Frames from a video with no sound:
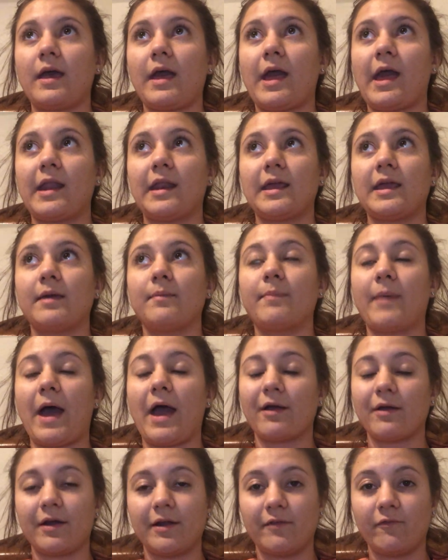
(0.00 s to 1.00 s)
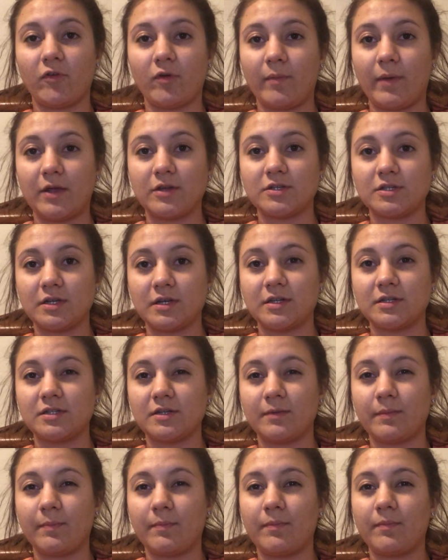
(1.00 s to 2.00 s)
any background information
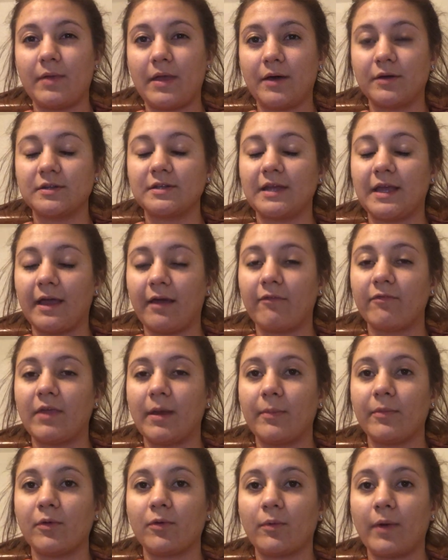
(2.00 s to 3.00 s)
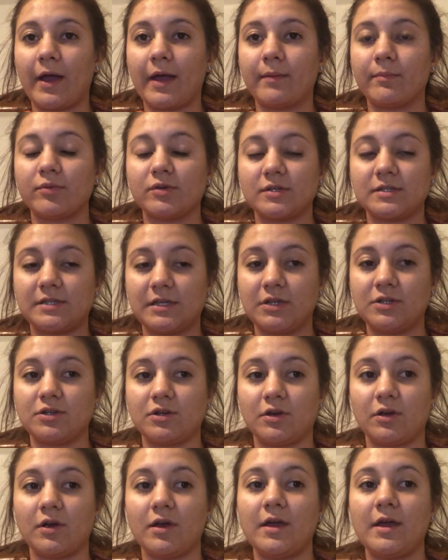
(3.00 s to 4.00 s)
to be able to give them the right
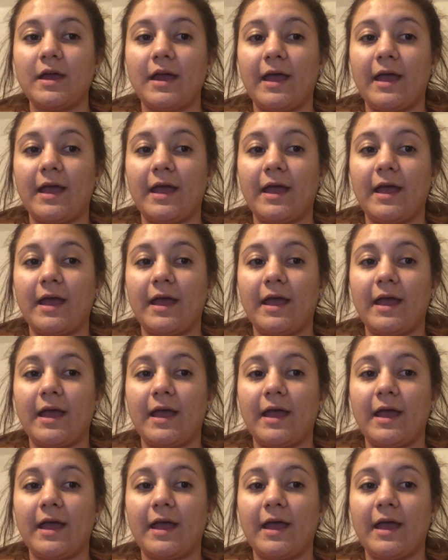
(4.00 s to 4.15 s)
procedure